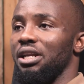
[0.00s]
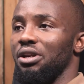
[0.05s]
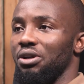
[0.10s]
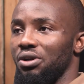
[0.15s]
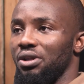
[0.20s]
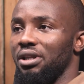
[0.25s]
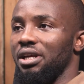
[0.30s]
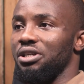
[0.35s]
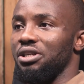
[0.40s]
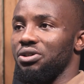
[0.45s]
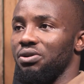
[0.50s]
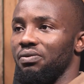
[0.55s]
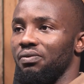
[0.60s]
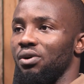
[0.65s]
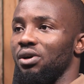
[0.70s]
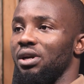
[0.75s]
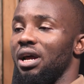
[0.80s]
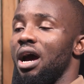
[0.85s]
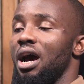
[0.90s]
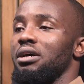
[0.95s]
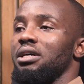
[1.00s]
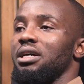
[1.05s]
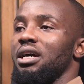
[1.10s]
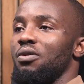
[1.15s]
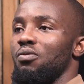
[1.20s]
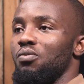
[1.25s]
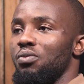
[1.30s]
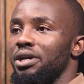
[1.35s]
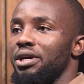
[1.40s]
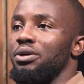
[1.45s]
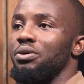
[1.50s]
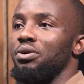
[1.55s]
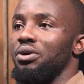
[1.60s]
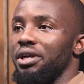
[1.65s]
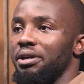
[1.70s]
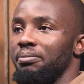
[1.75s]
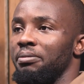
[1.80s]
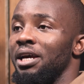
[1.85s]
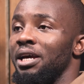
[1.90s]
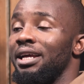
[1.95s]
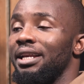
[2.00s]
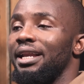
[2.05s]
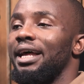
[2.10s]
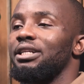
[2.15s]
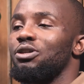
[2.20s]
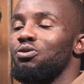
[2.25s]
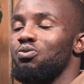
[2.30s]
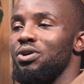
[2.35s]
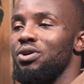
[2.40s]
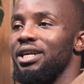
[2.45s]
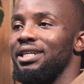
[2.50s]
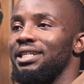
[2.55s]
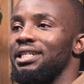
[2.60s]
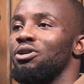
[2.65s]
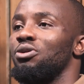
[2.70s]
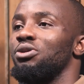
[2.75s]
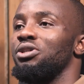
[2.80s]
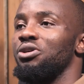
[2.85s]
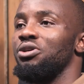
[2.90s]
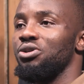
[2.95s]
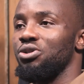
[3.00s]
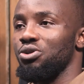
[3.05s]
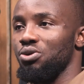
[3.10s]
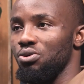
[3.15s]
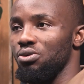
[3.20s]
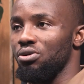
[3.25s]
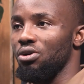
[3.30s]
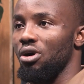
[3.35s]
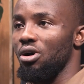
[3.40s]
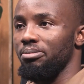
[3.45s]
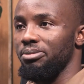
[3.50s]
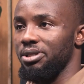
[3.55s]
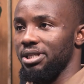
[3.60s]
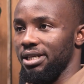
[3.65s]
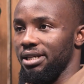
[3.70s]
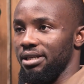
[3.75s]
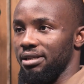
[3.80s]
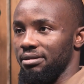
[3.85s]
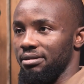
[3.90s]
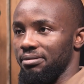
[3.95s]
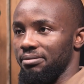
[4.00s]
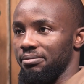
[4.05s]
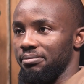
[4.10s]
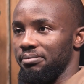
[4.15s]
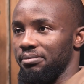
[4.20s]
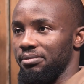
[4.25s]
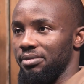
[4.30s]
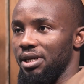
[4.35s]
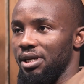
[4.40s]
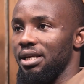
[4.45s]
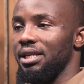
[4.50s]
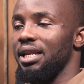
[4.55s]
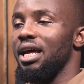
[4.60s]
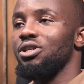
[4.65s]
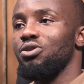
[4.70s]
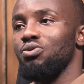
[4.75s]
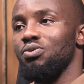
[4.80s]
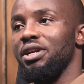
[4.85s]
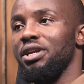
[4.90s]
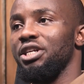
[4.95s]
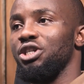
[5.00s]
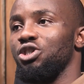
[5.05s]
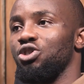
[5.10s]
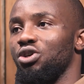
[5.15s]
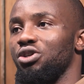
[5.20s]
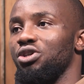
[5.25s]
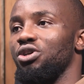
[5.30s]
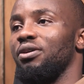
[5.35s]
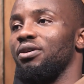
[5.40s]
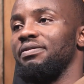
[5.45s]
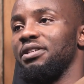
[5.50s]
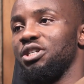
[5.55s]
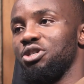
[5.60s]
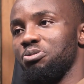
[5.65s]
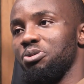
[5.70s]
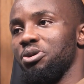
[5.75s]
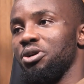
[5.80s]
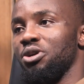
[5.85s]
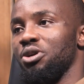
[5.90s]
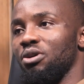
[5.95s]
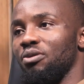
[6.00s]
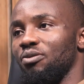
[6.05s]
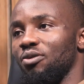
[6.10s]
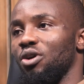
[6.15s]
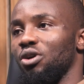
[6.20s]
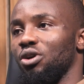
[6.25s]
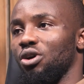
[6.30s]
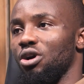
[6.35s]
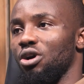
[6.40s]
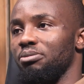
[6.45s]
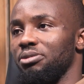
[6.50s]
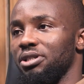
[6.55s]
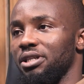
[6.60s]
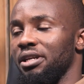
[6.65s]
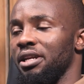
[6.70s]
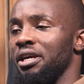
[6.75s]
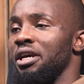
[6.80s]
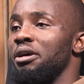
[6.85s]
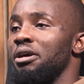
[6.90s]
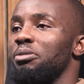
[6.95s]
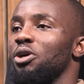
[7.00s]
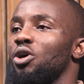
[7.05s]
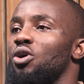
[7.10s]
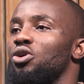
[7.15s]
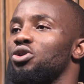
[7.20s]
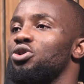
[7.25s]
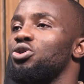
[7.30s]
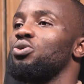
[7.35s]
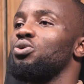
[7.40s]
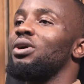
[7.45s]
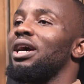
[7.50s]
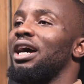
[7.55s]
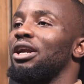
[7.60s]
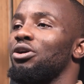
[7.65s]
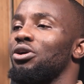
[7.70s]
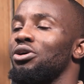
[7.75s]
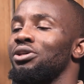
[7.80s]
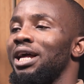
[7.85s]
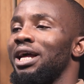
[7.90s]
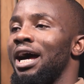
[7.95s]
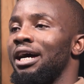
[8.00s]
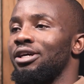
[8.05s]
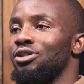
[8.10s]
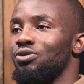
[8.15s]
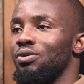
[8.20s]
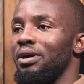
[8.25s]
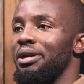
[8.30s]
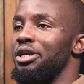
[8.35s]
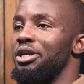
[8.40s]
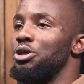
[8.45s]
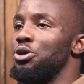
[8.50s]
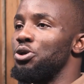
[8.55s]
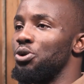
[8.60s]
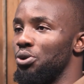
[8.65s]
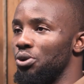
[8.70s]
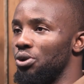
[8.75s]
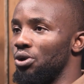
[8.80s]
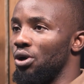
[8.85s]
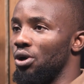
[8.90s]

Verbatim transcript: and daughters of God, how can we know him? That's where the Holy Ghost School comes in. That's where the journey of the Spirit of God comes in, because you cannot actually know